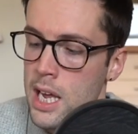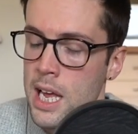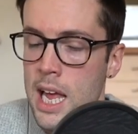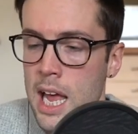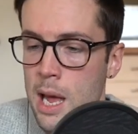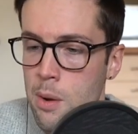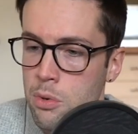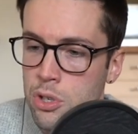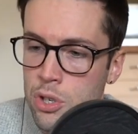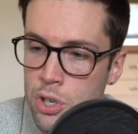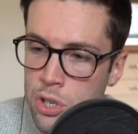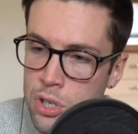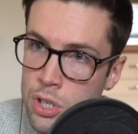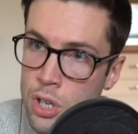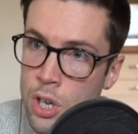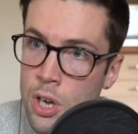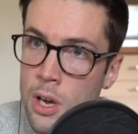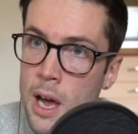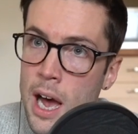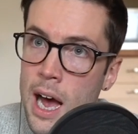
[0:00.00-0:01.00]
It was just
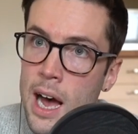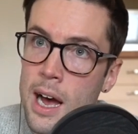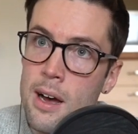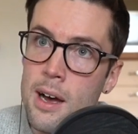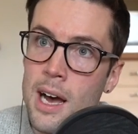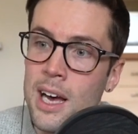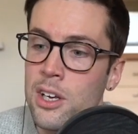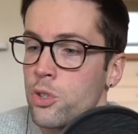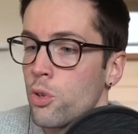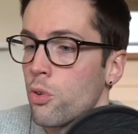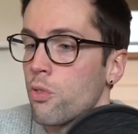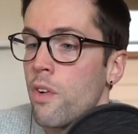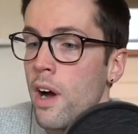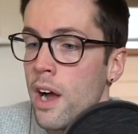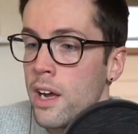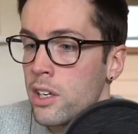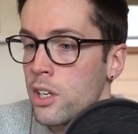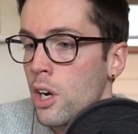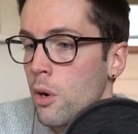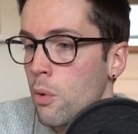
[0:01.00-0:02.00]
that, as you'll
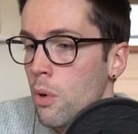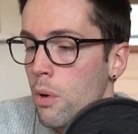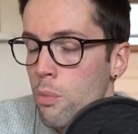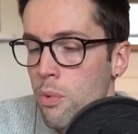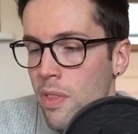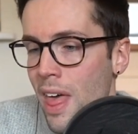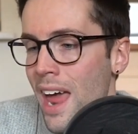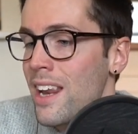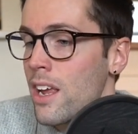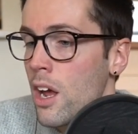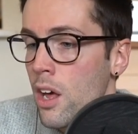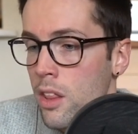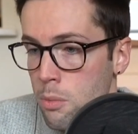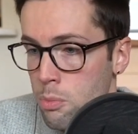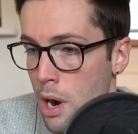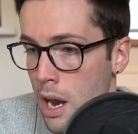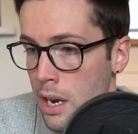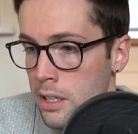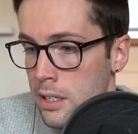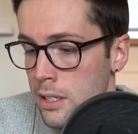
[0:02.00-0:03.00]
find, you know, with any other
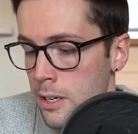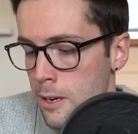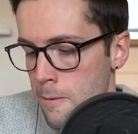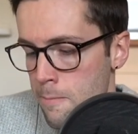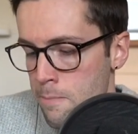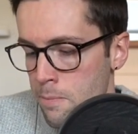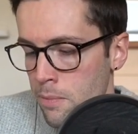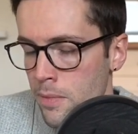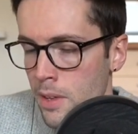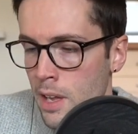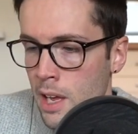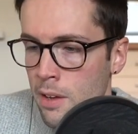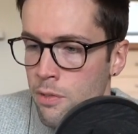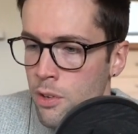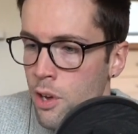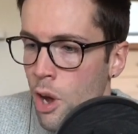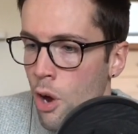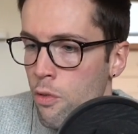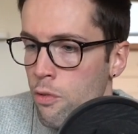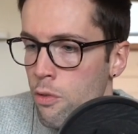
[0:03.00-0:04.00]
brand, if you
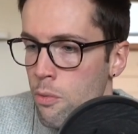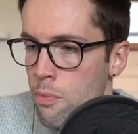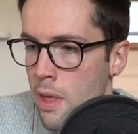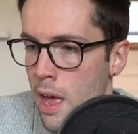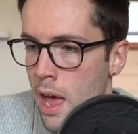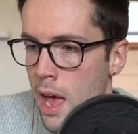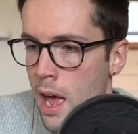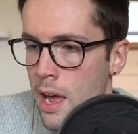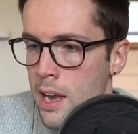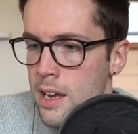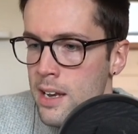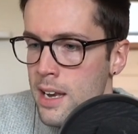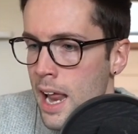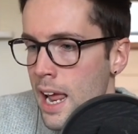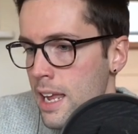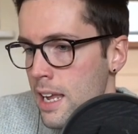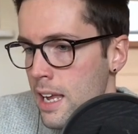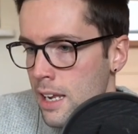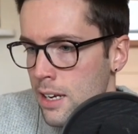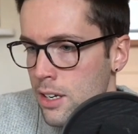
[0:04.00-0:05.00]
go from their
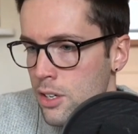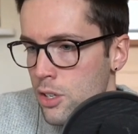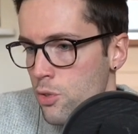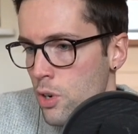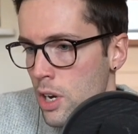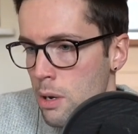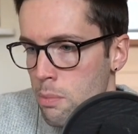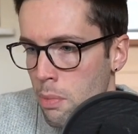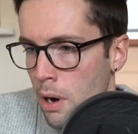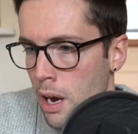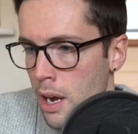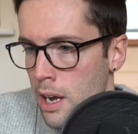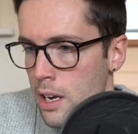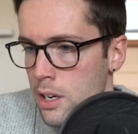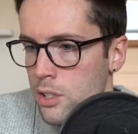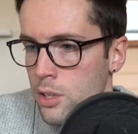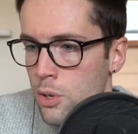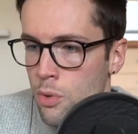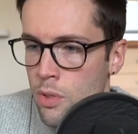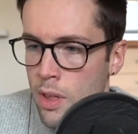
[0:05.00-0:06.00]
naked street bike to